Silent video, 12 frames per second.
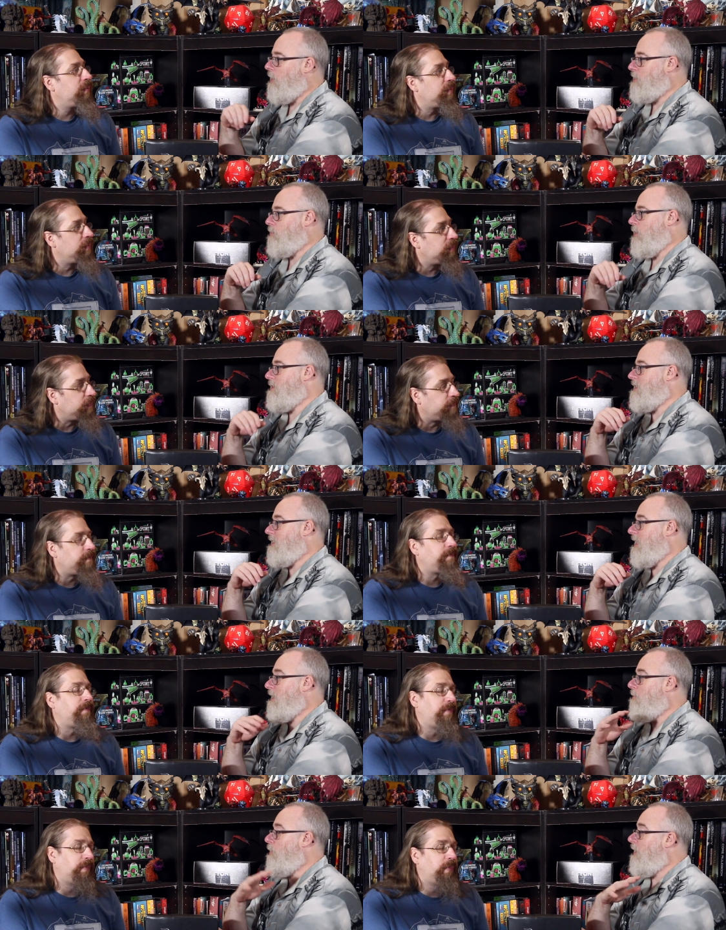Speaker 1: plus ones that
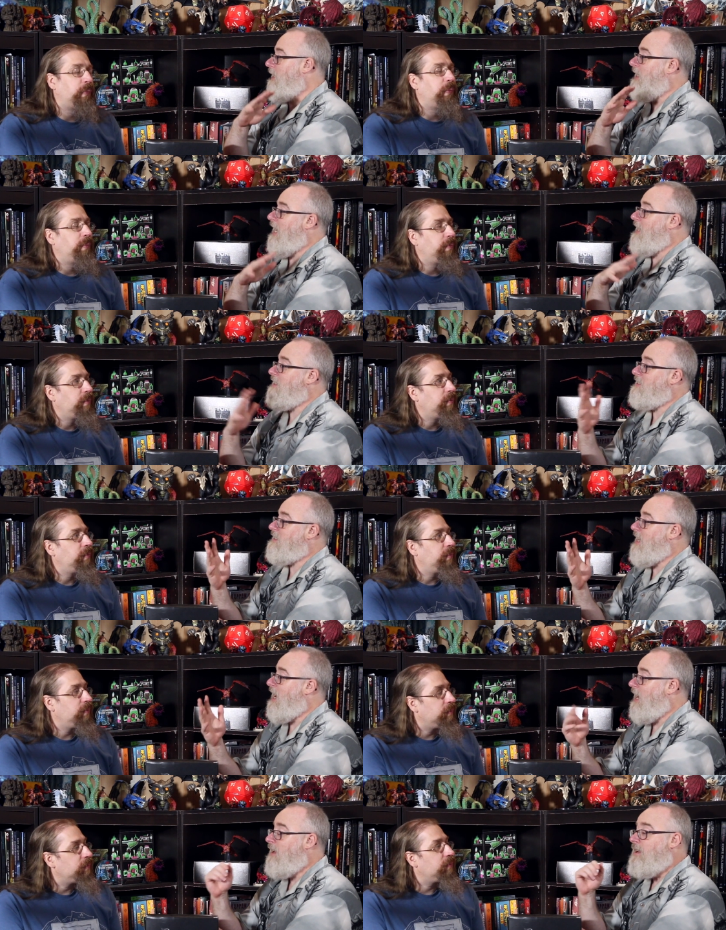they can put in any
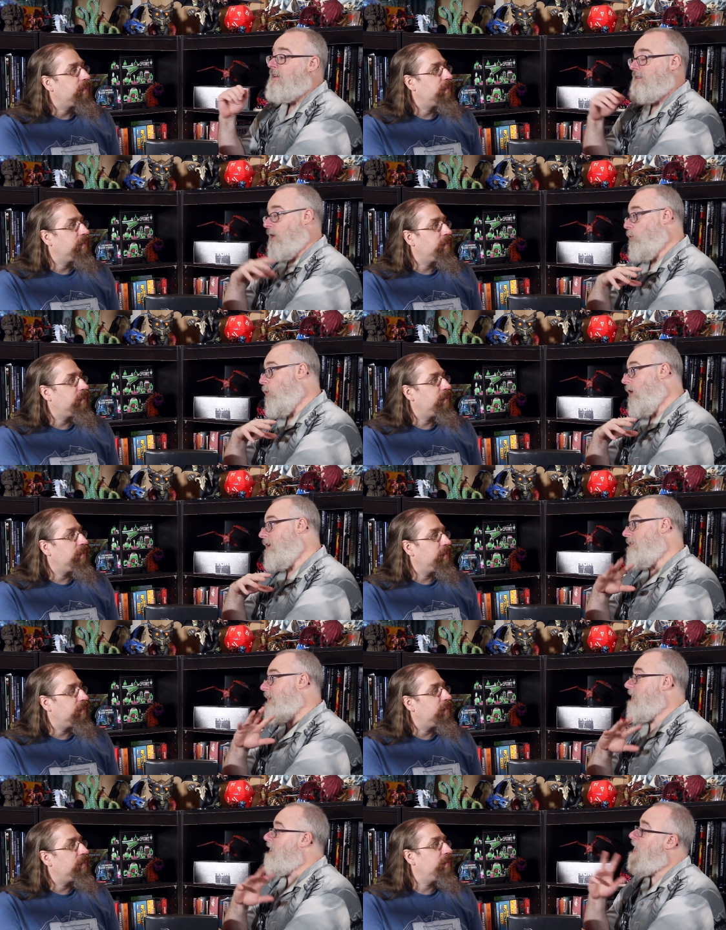stat they want.
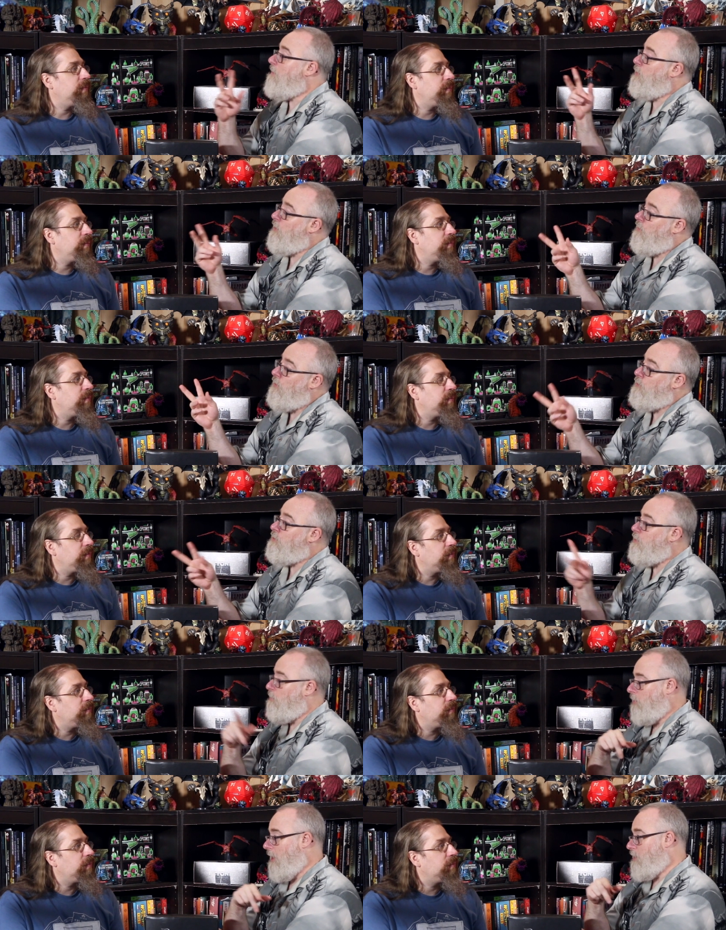They cannot put those
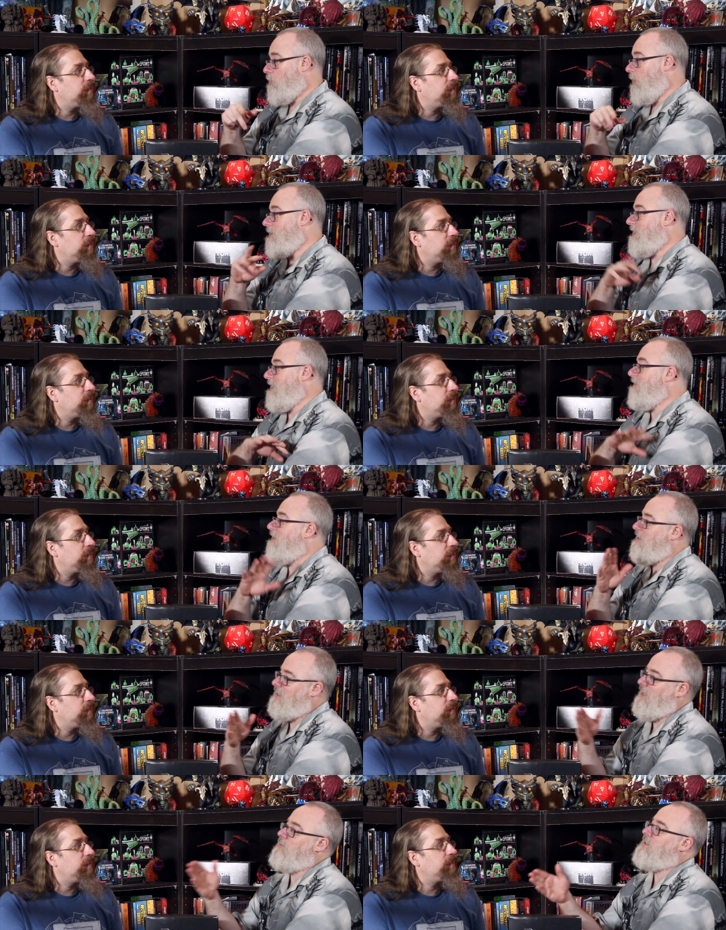two plus ones in the
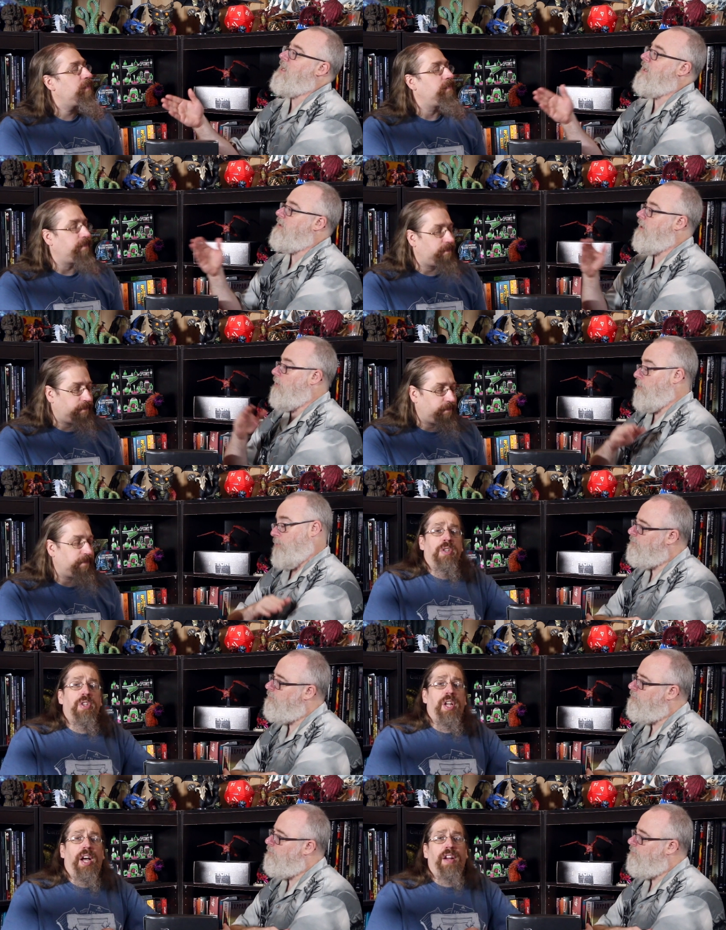same stat, though.
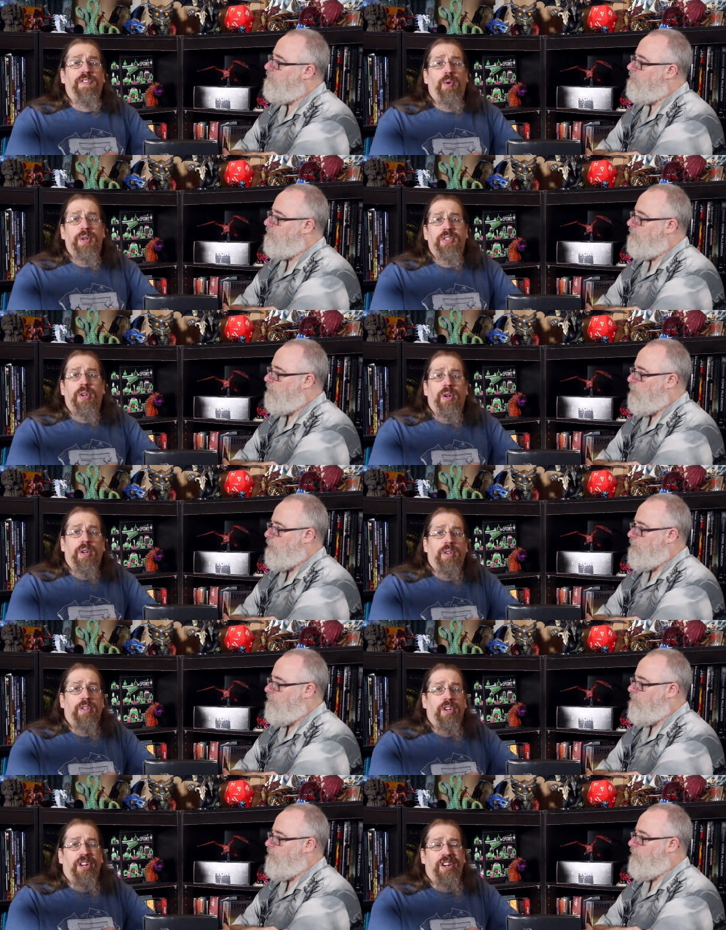So
Speaker 2: the Envoy is going to
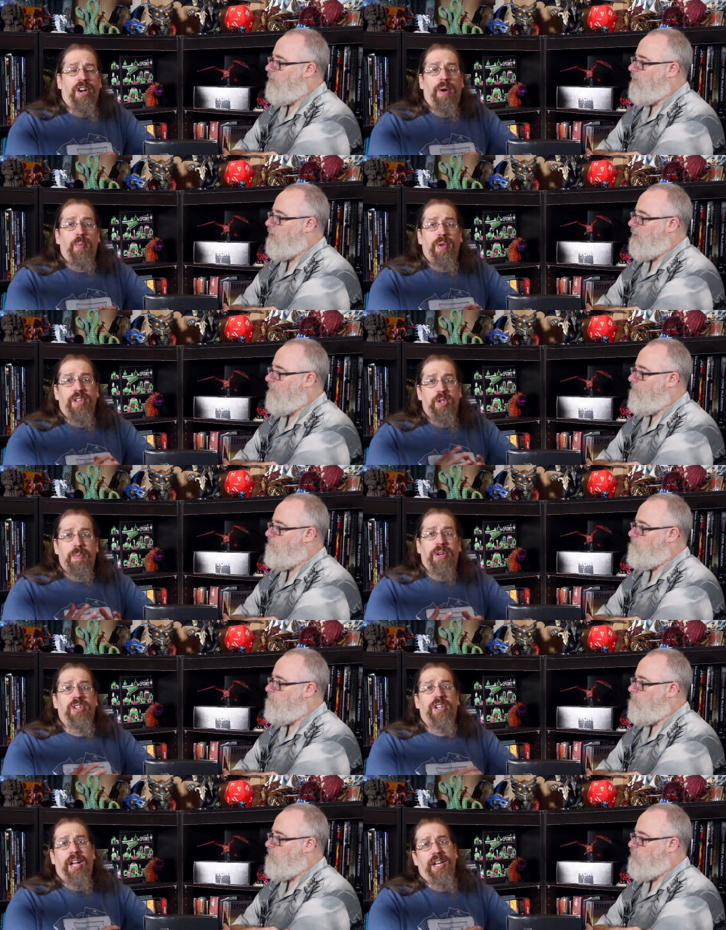going to come with a
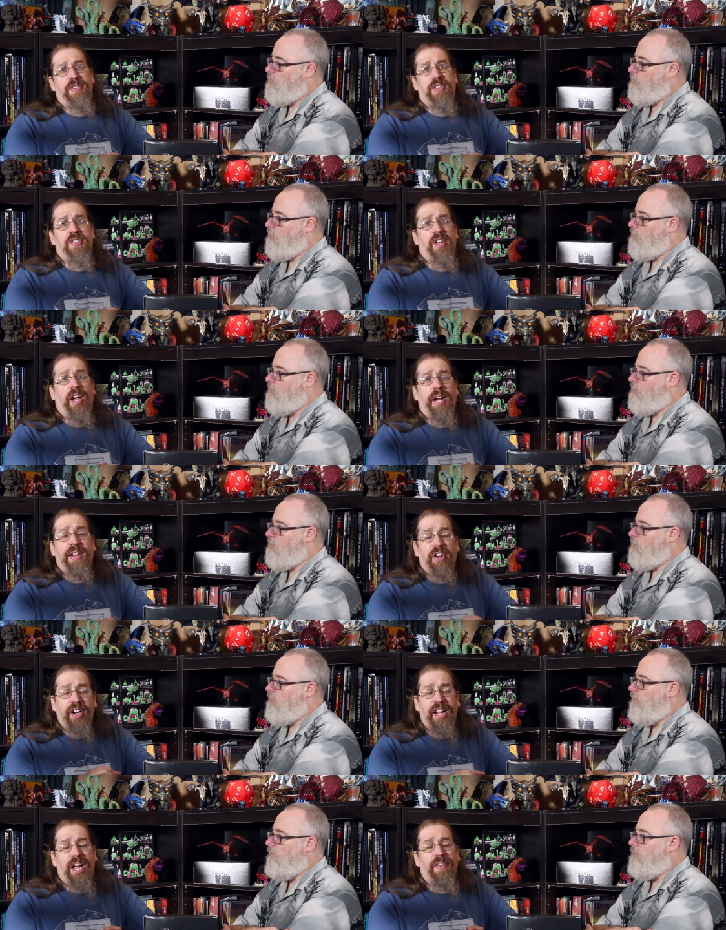specialized design.
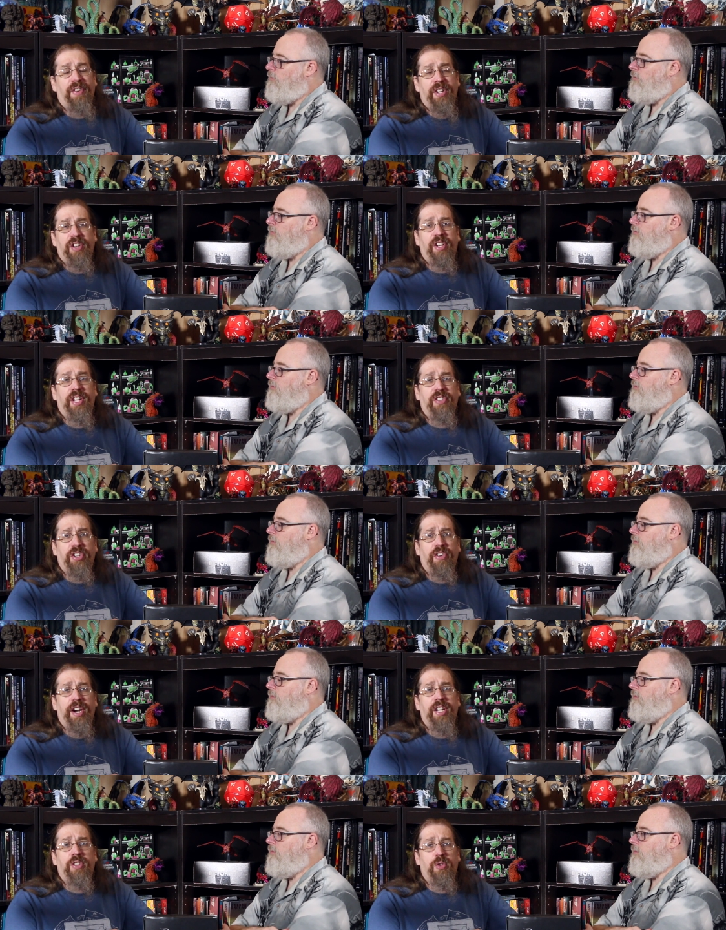They're going to have an in
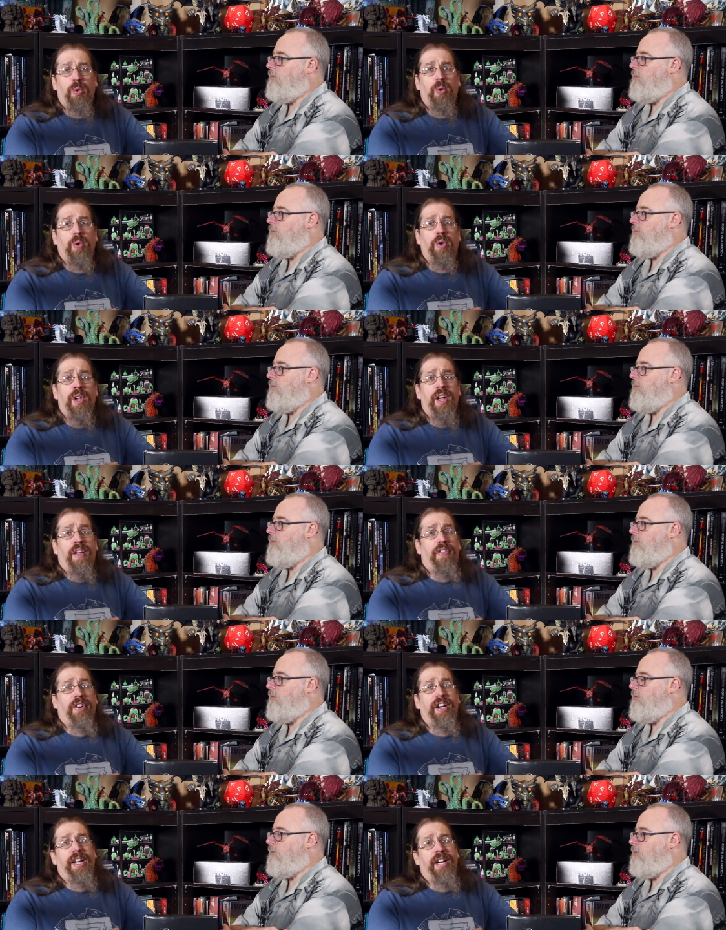integrated tool.
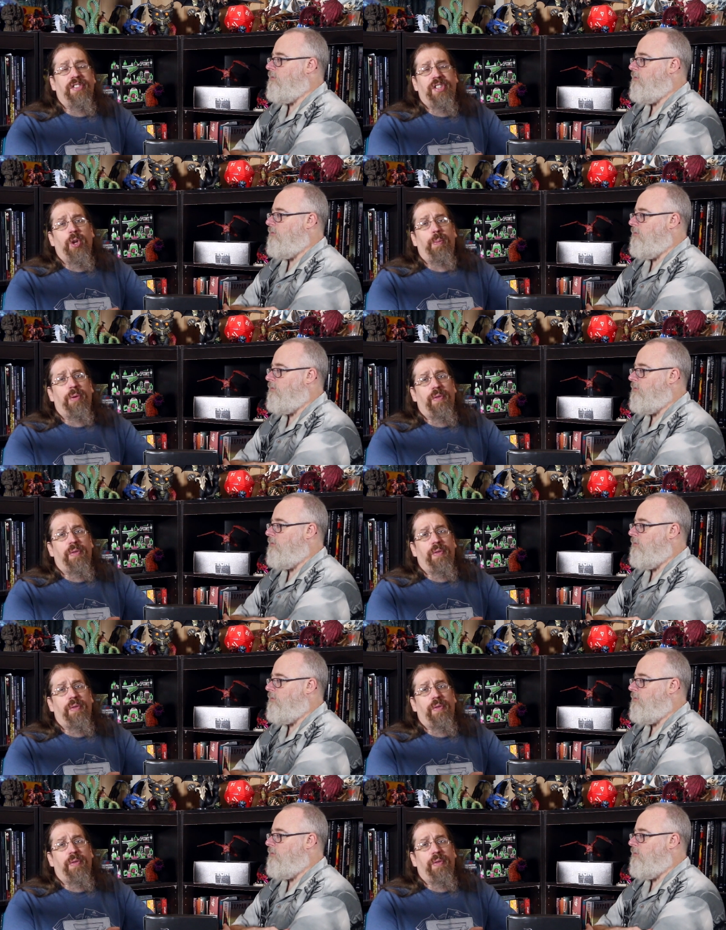They're going to get a skill